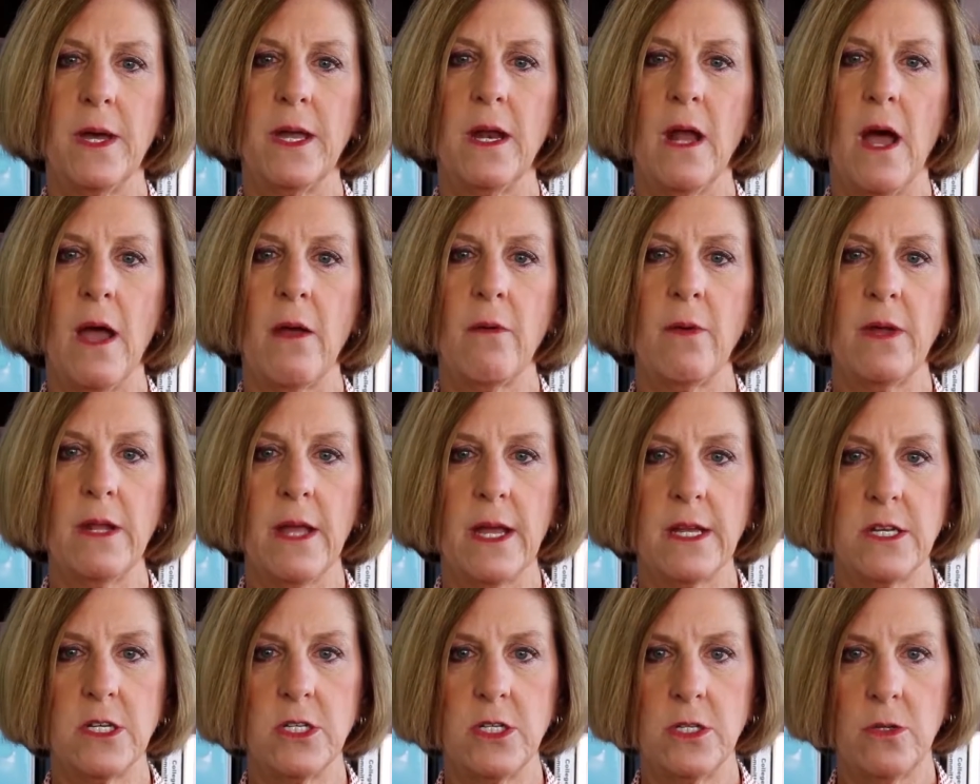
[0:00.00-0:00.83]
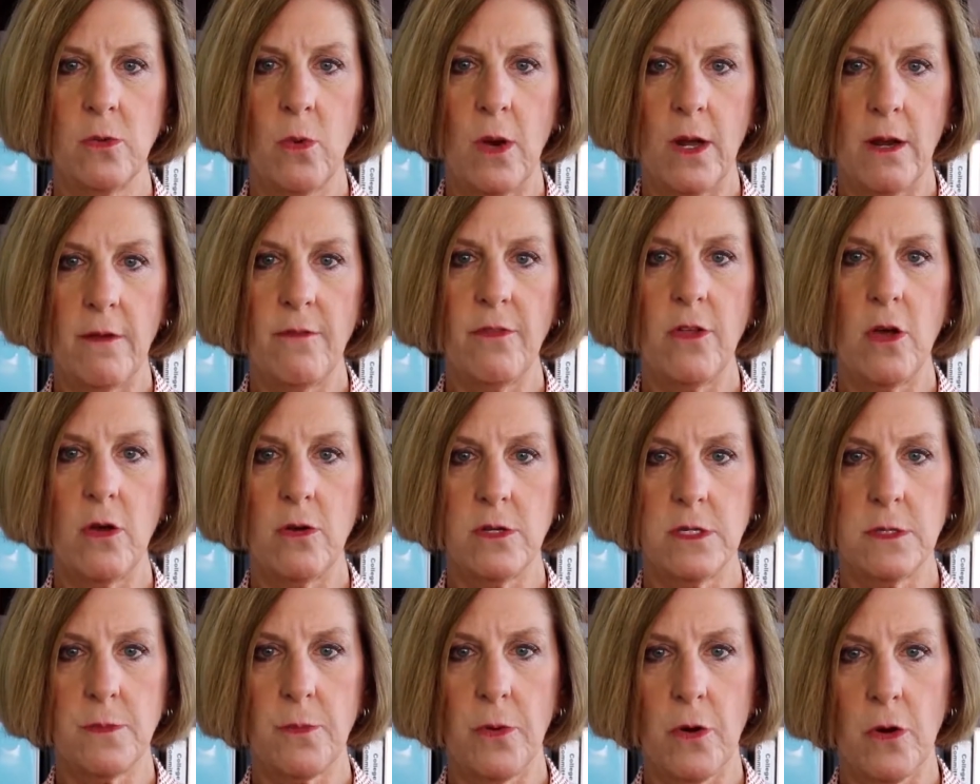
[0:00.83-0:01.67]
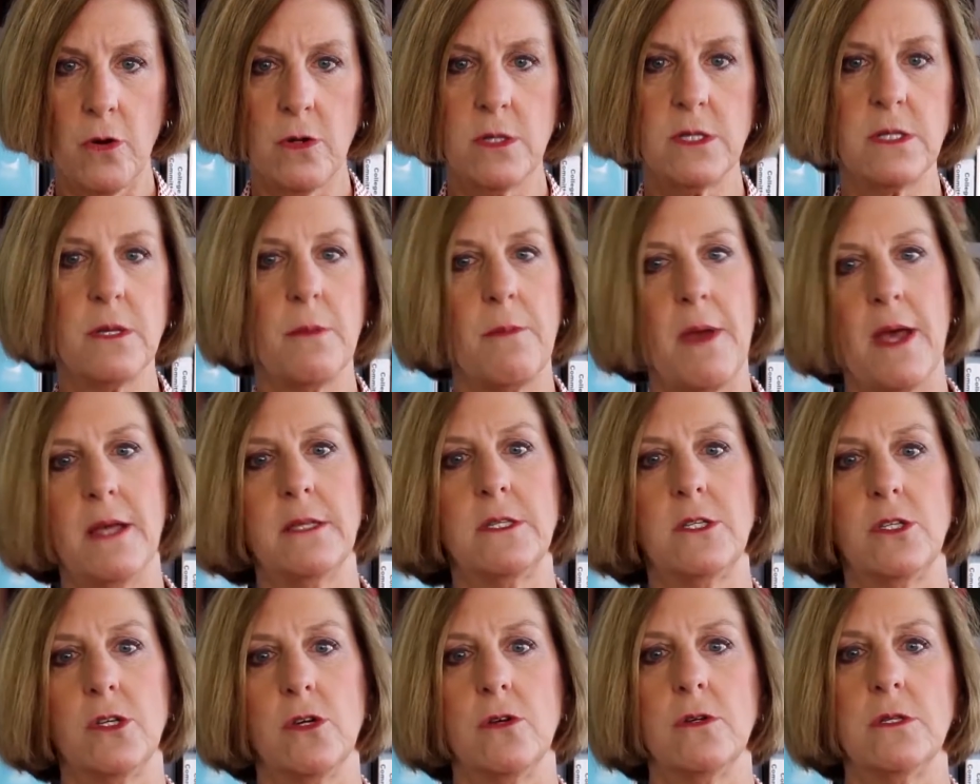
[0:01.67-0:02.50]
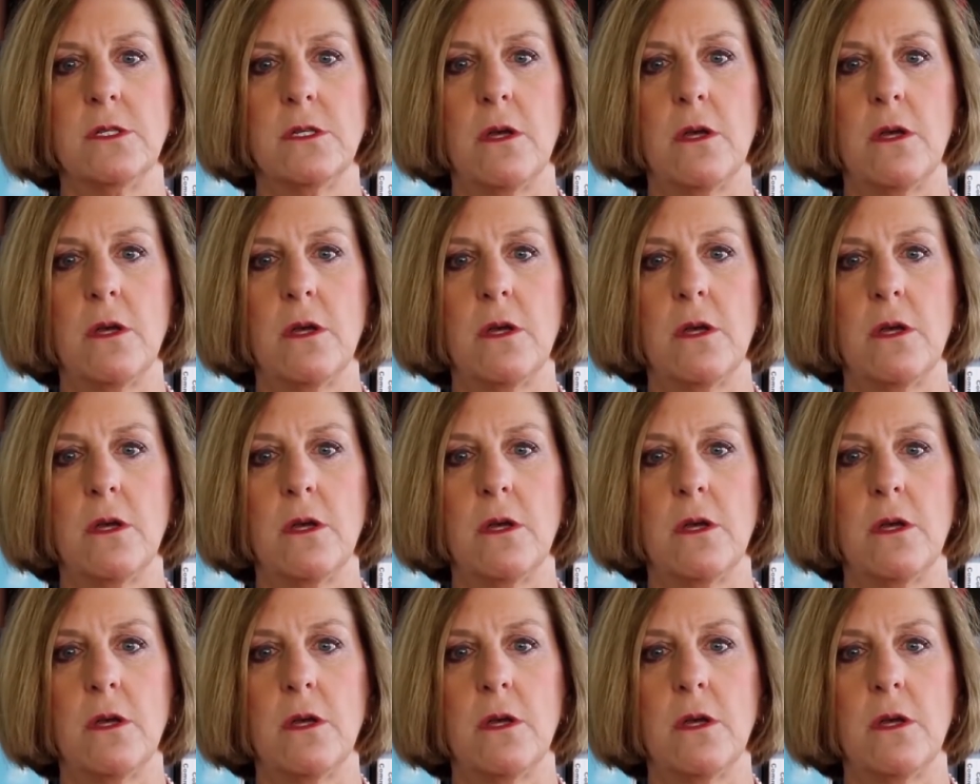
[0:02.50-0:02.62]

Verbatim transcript: But I would like to do one of those per semester.